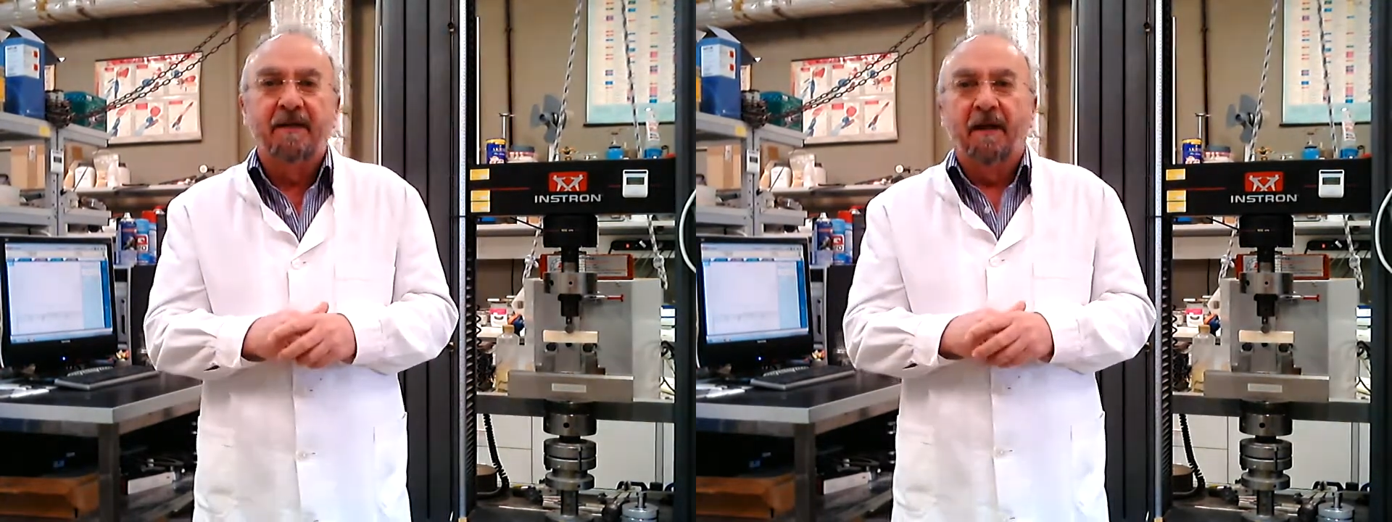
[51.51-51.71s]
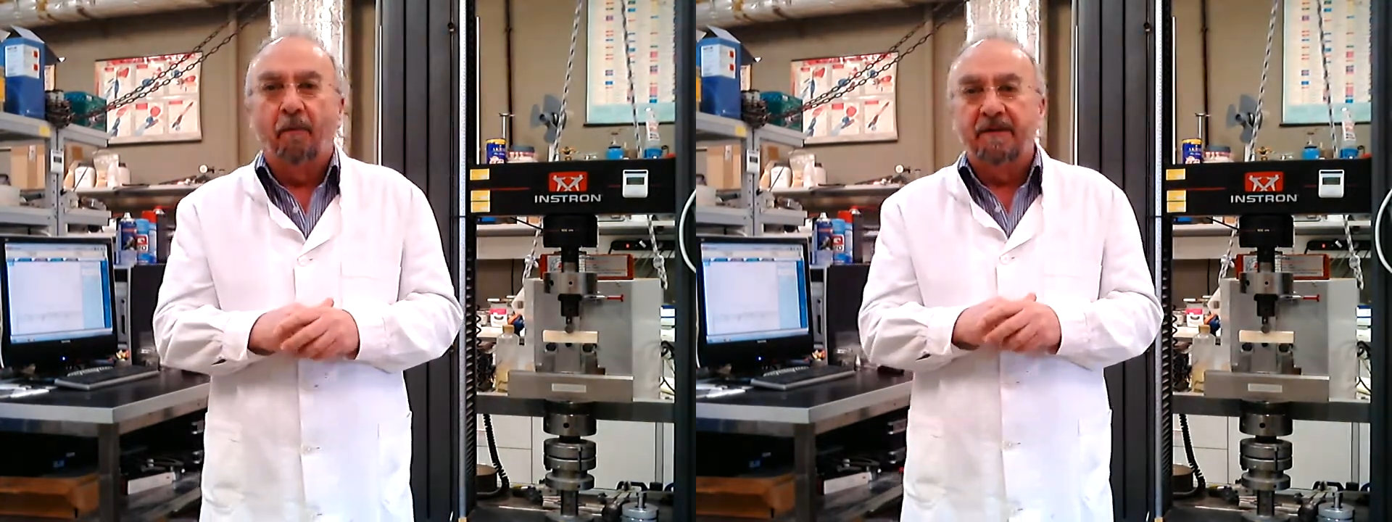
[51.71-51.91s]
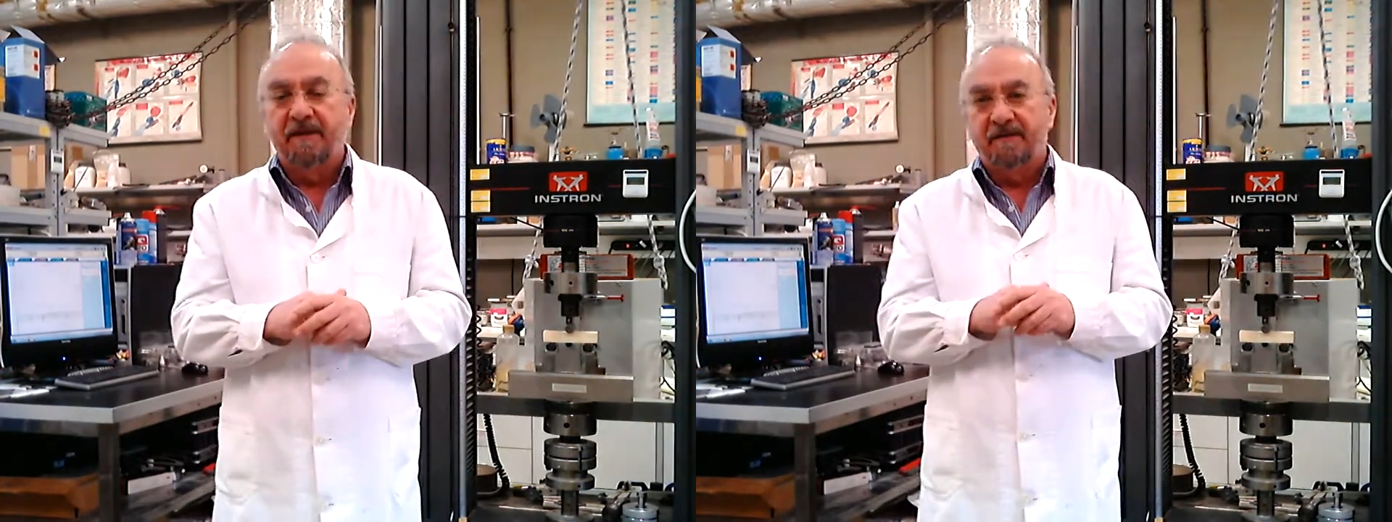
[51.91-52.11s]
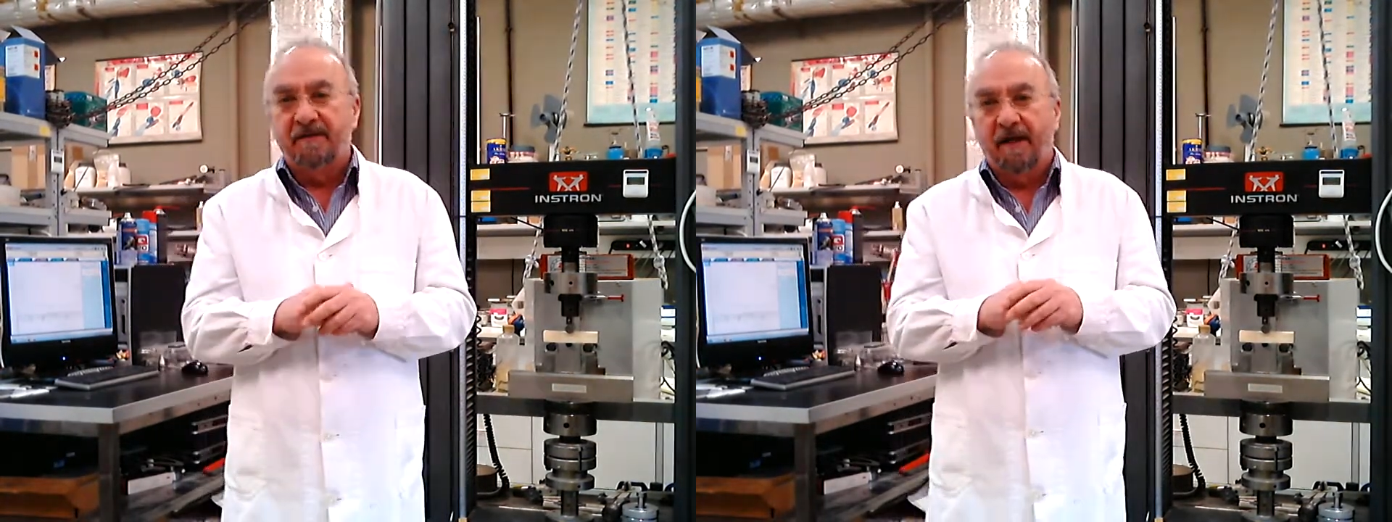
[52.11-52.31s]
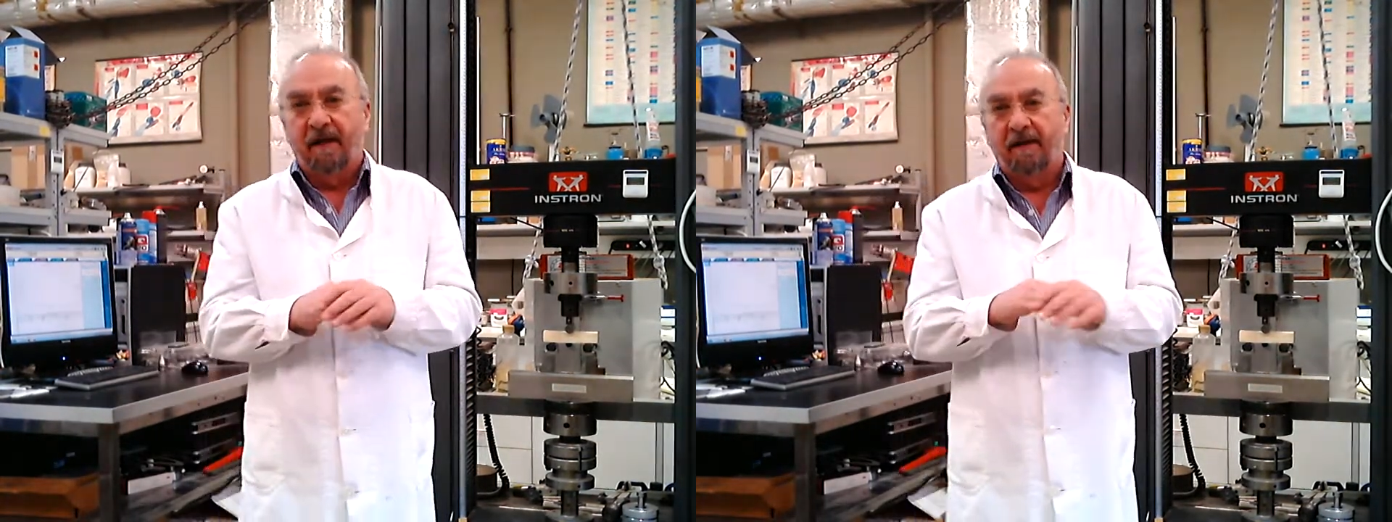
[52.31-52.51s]
which is
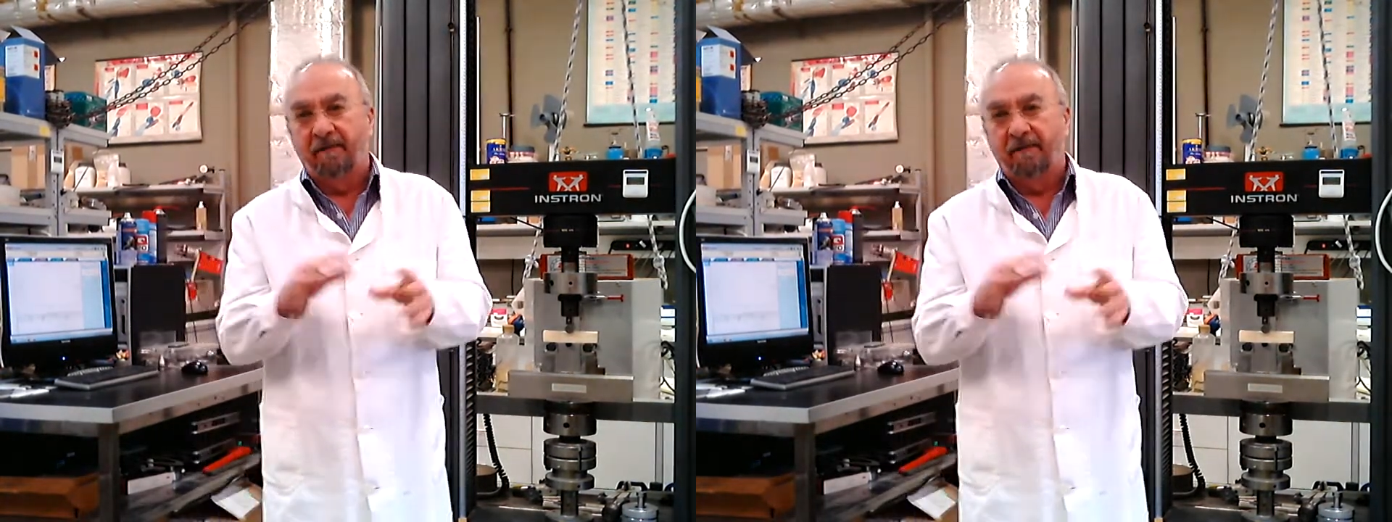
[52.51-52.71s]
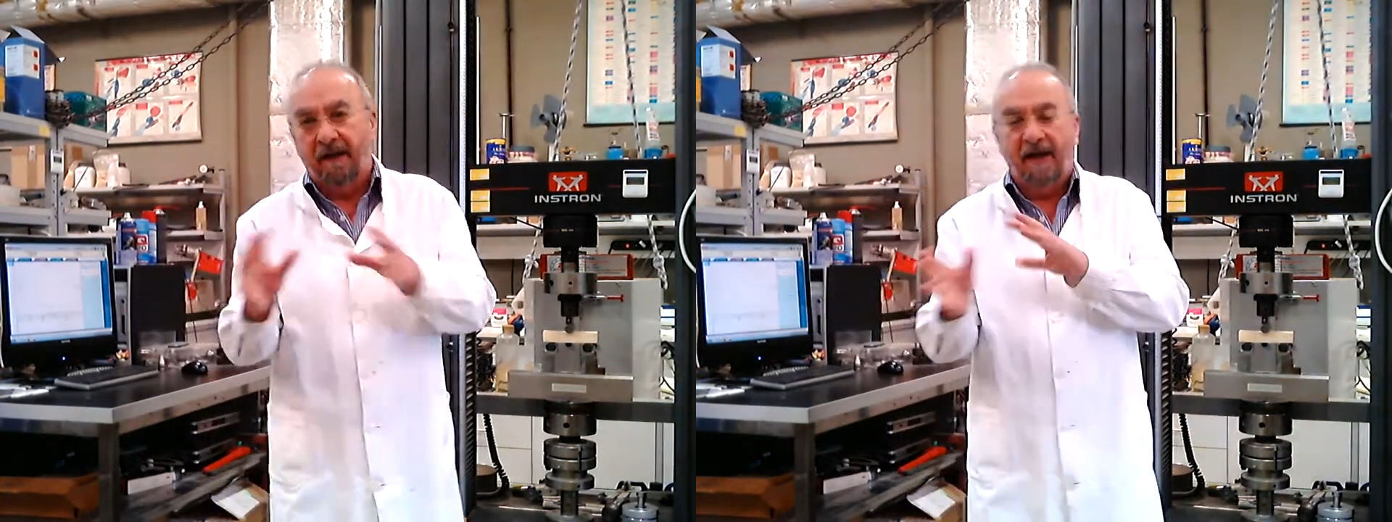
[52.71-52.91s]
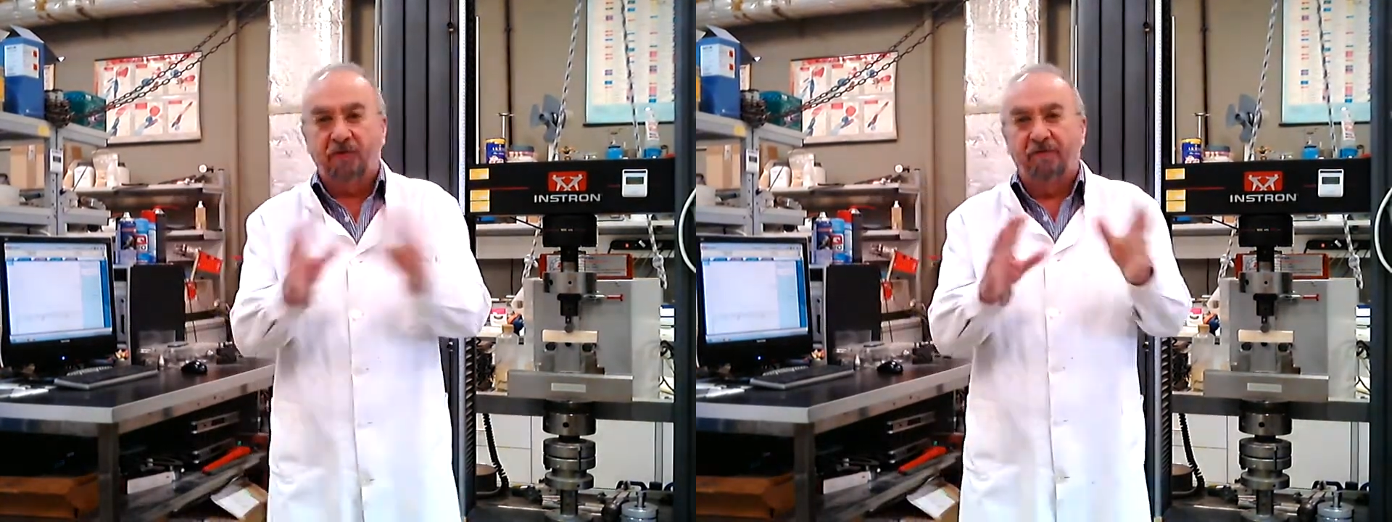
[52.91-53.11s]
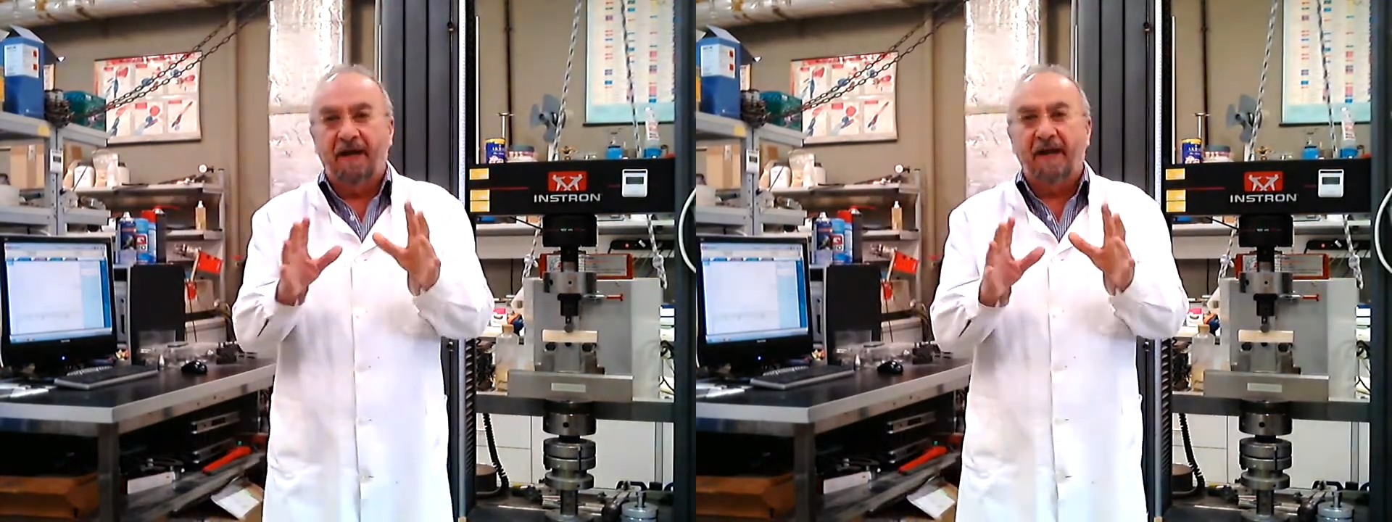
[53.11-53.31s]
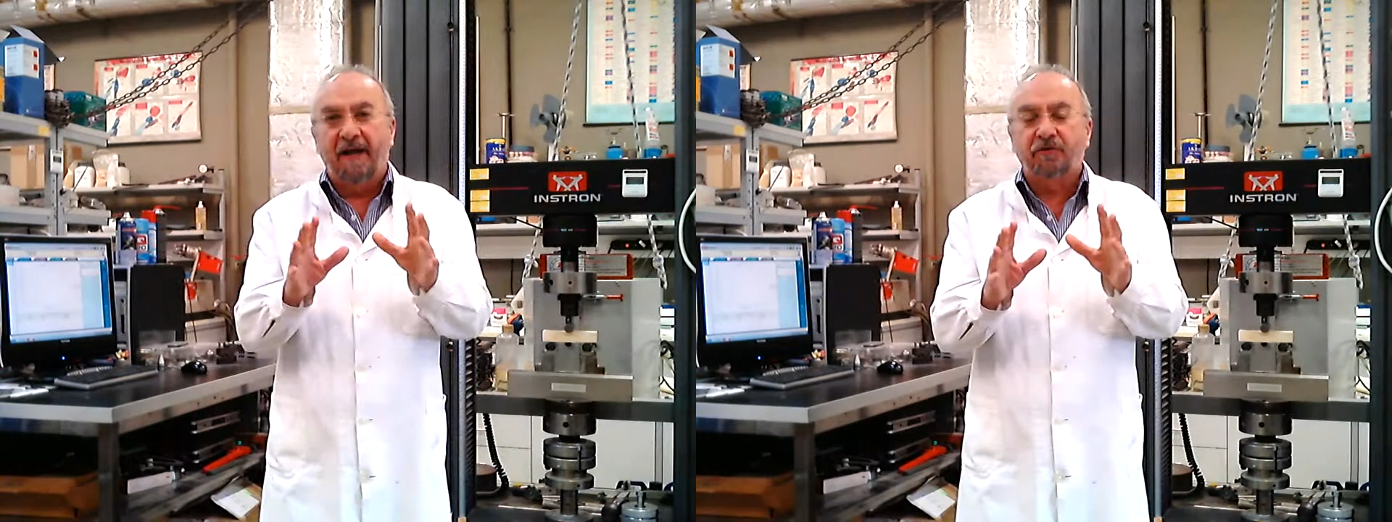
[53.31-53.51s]
the
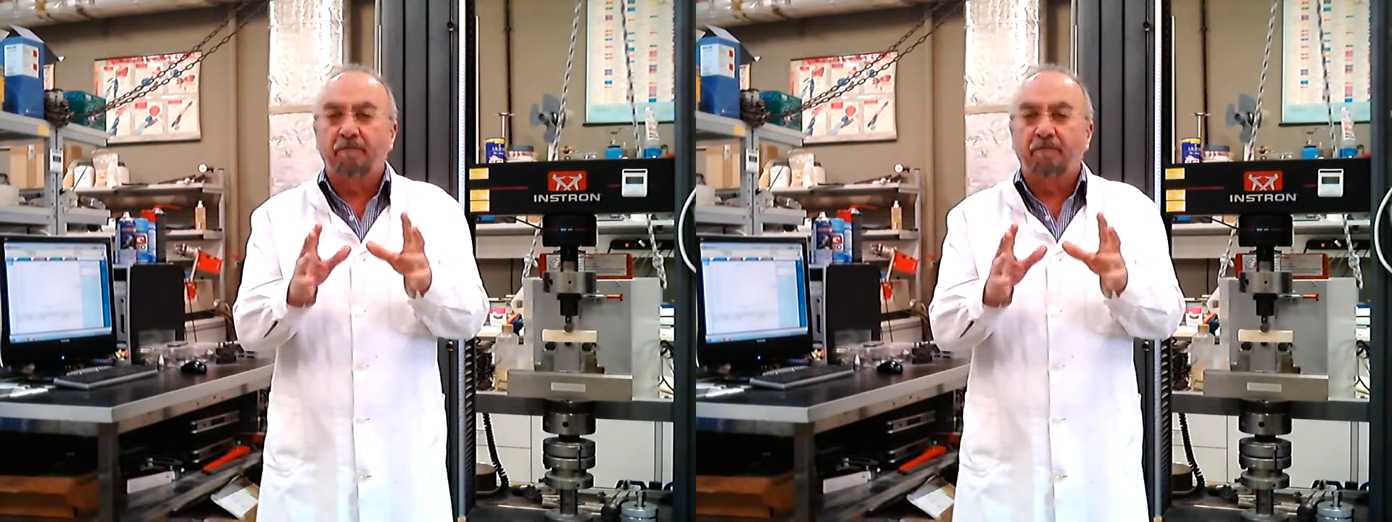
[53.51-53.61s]
action-reaction,